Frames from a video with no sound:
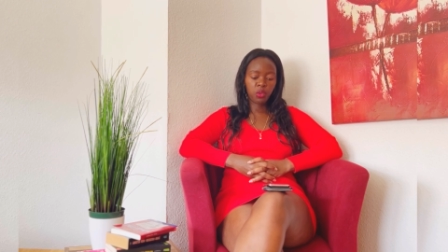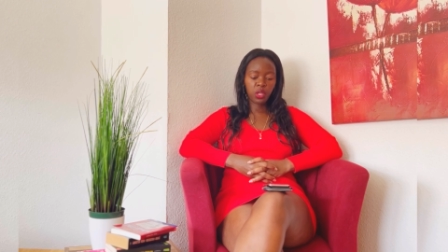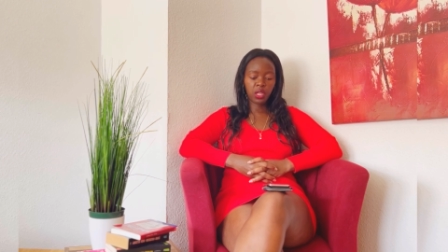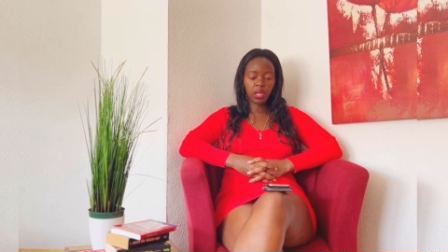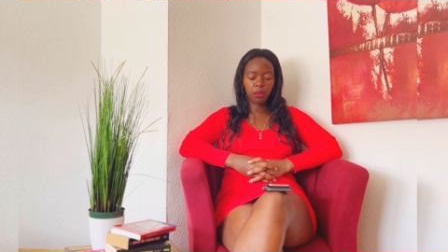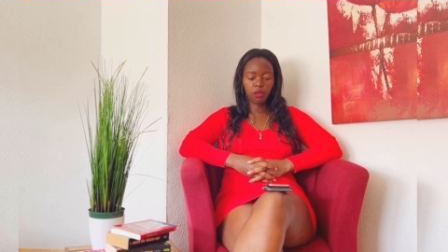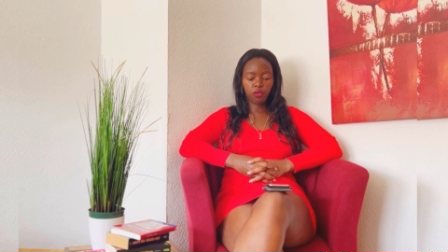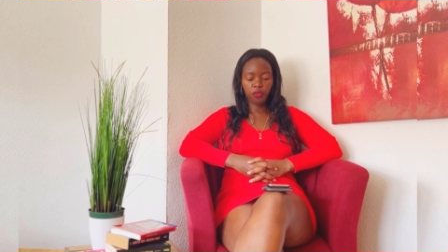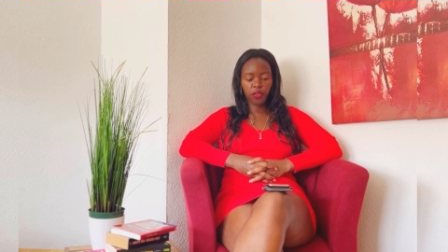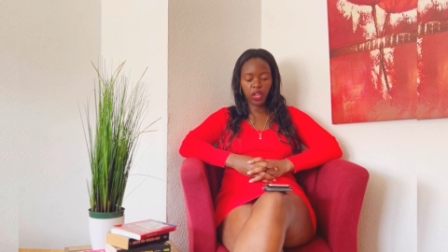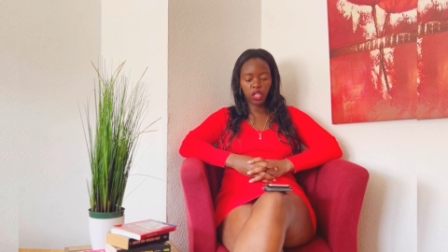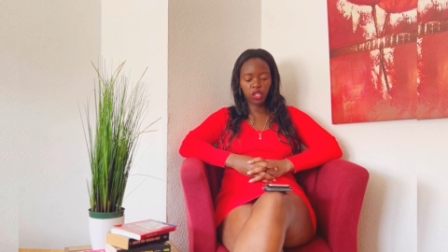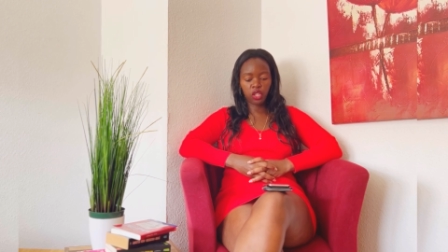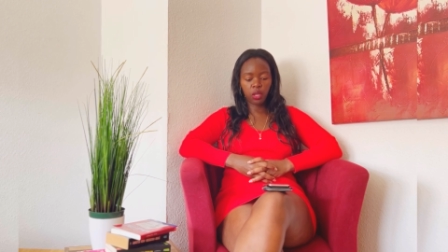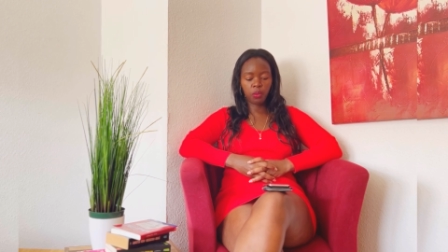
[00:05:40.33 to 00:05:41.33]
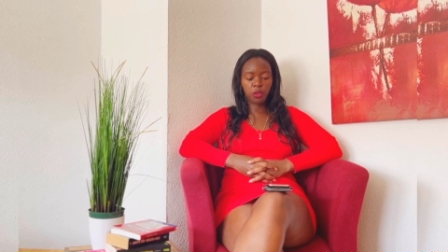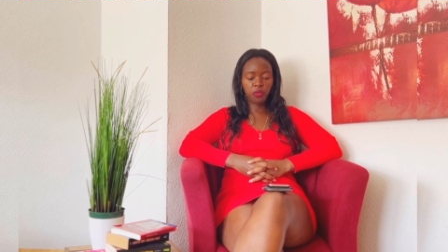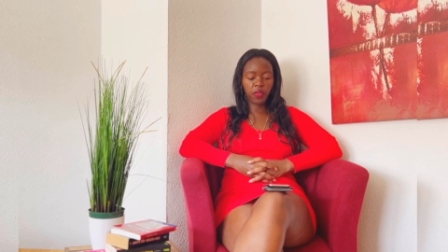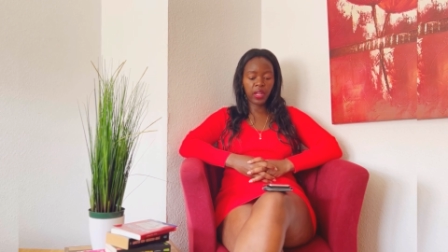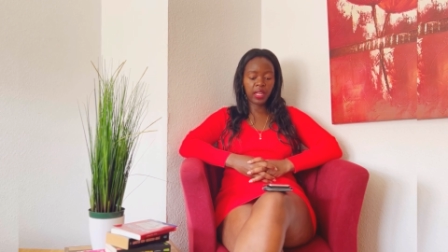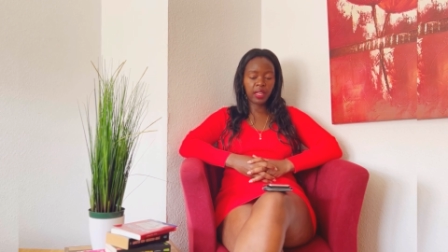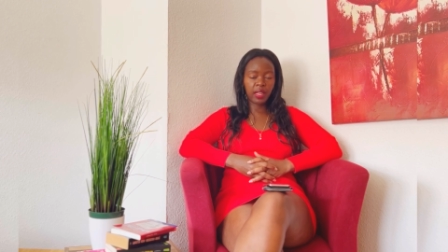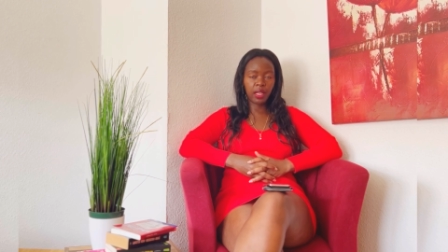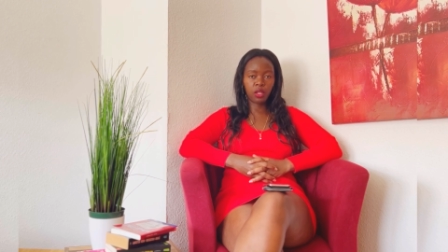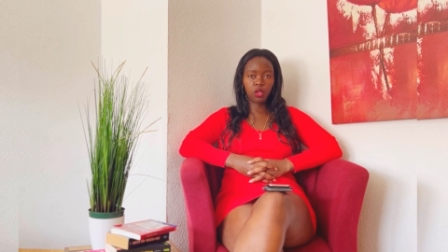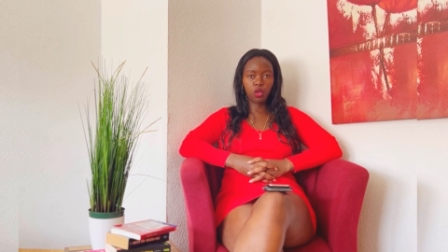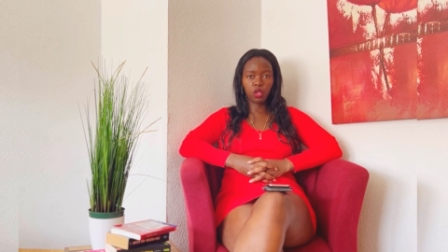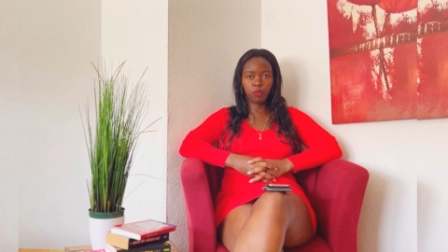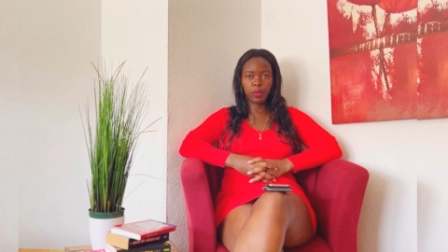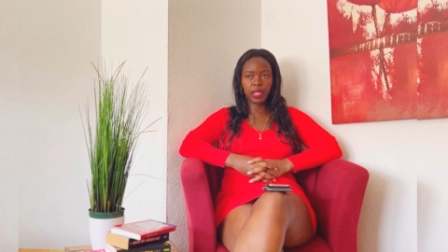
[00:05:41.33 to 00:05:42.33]
When it comes to friendships, friendliness,
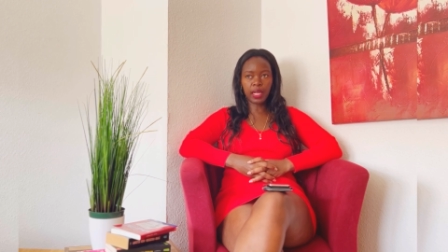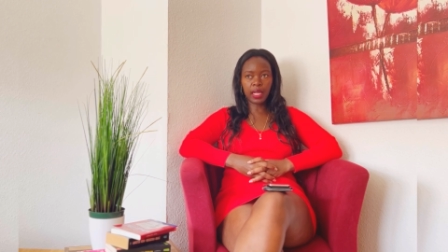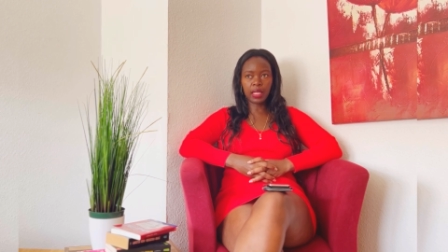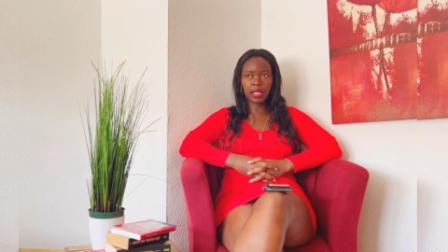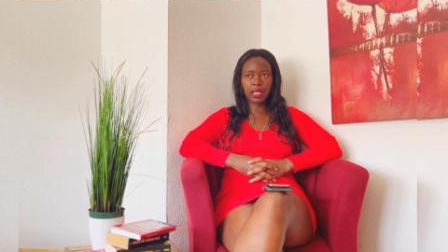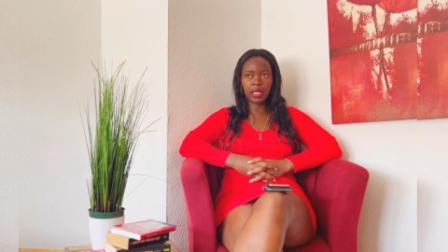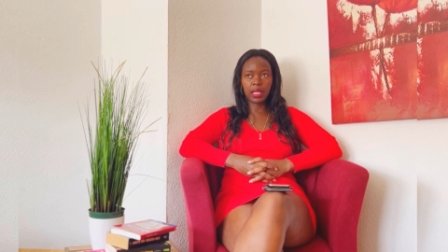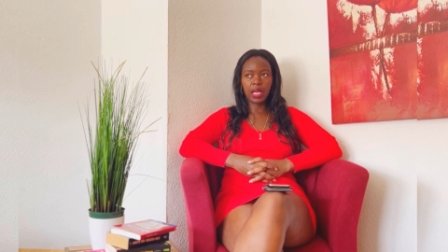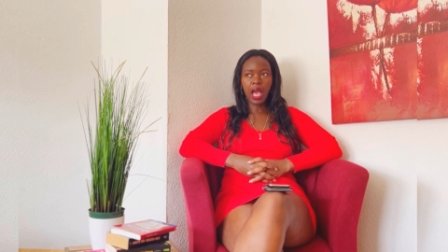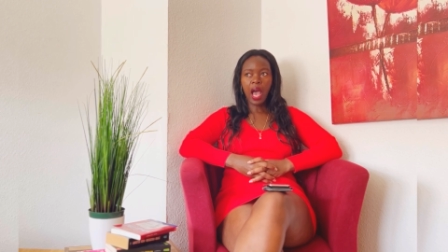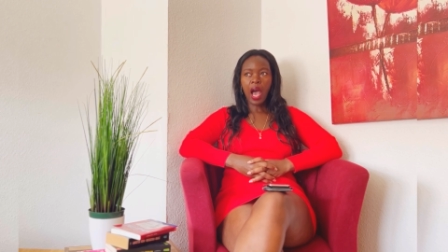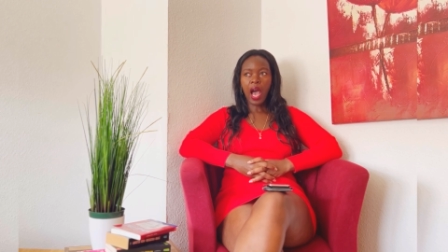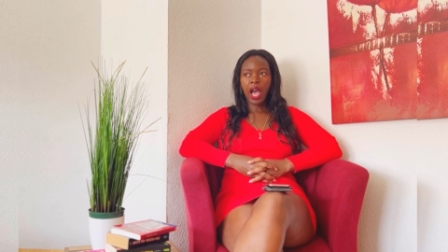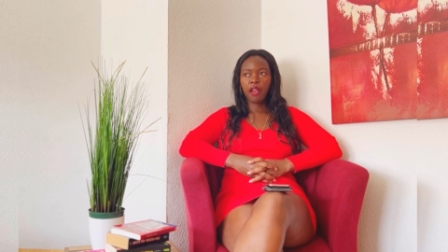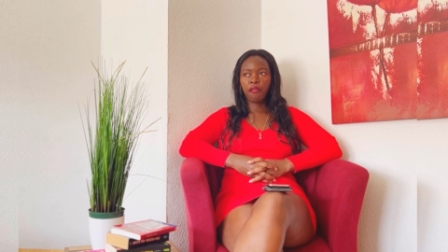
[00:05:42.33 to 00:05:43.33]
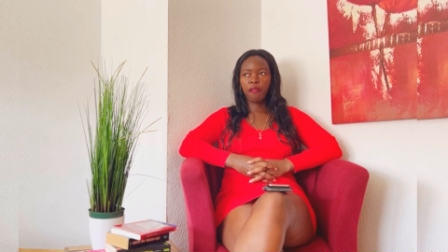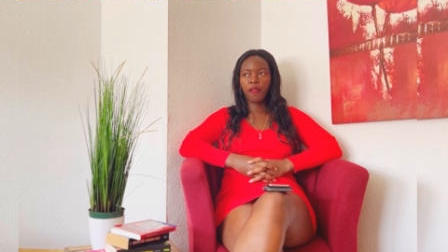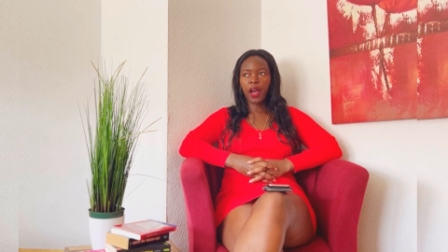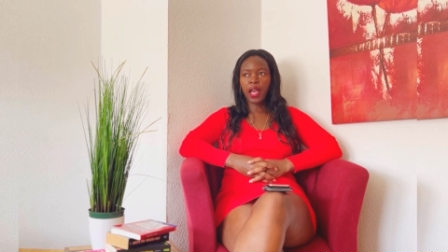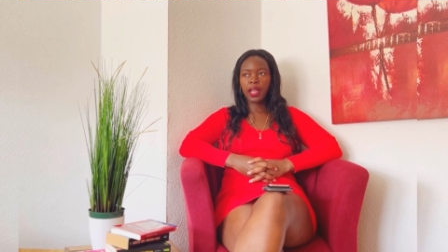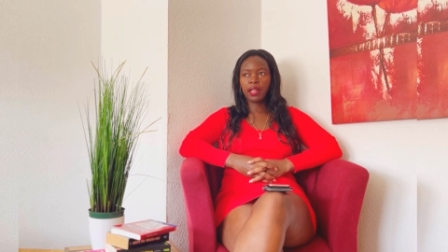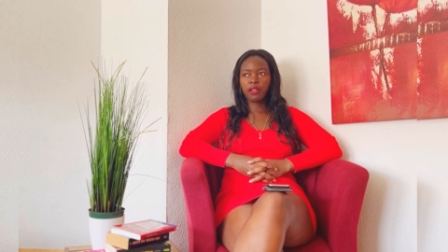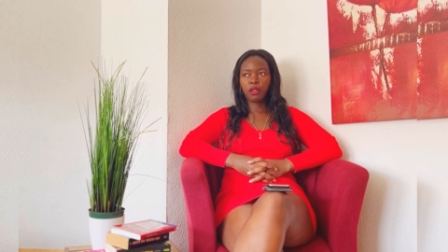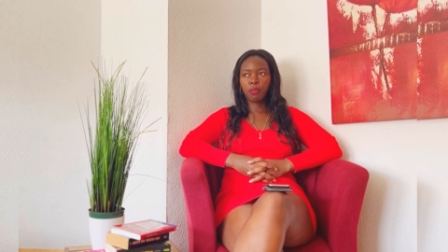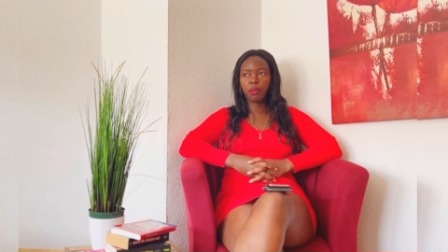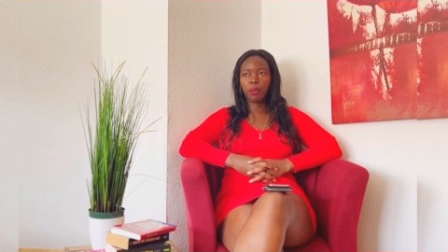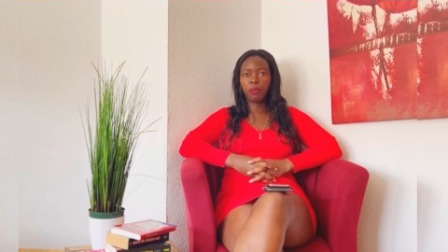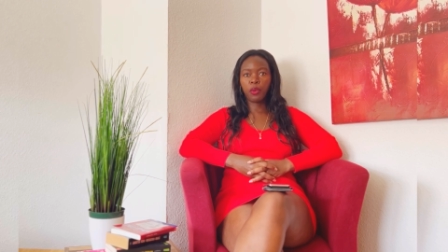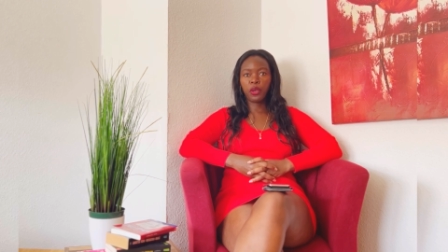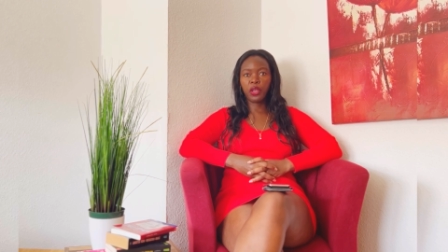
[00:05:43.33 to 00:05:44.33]
hospitality, I find the
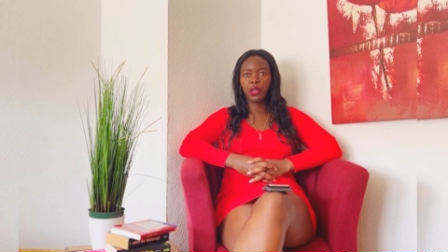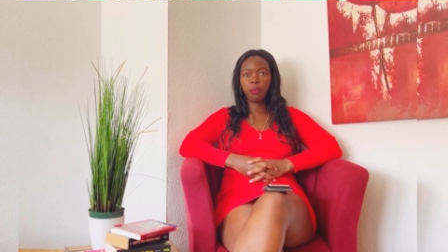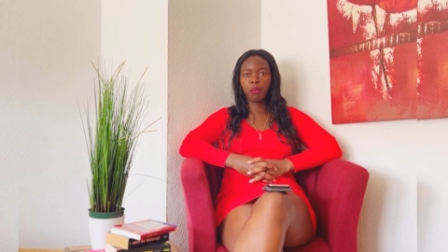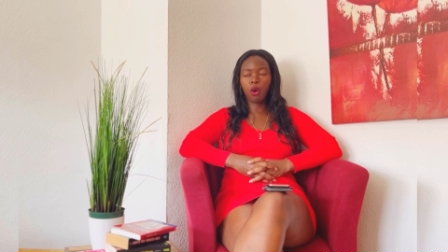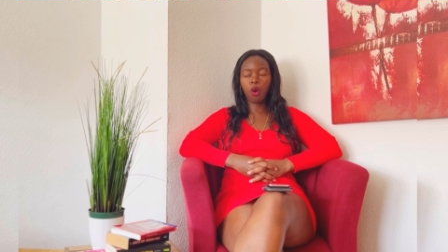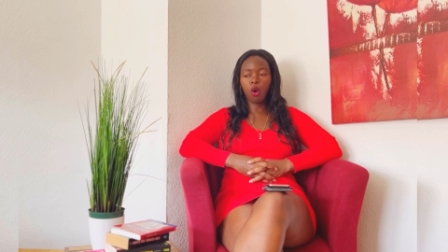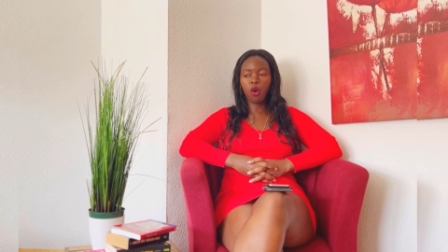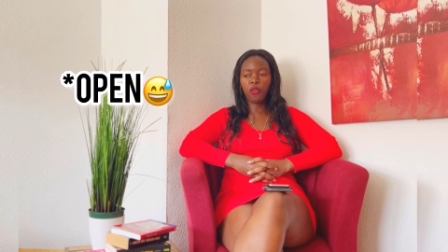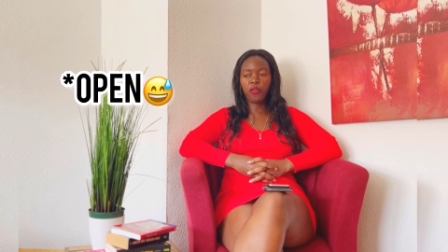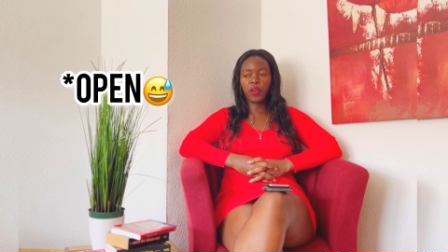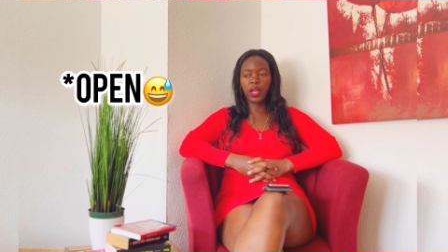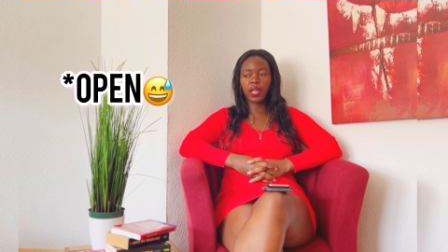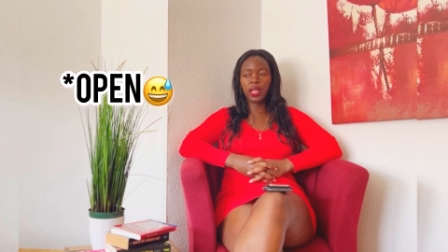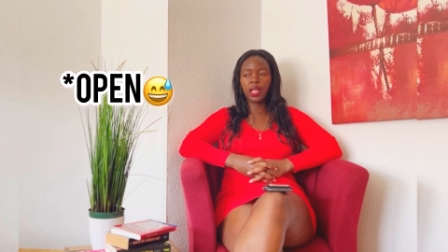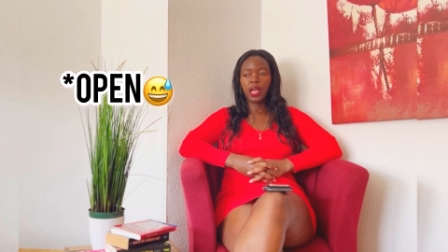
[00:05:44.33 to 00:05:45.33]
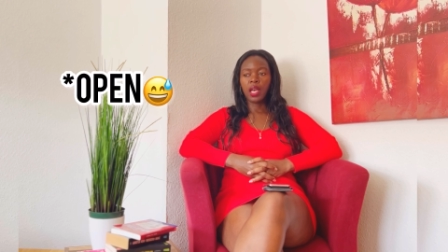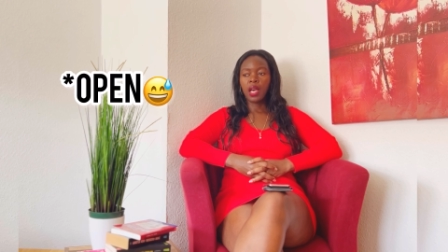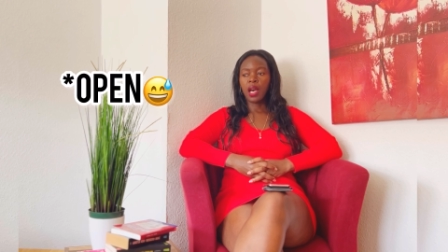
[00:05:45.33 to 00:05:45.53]
people here more often.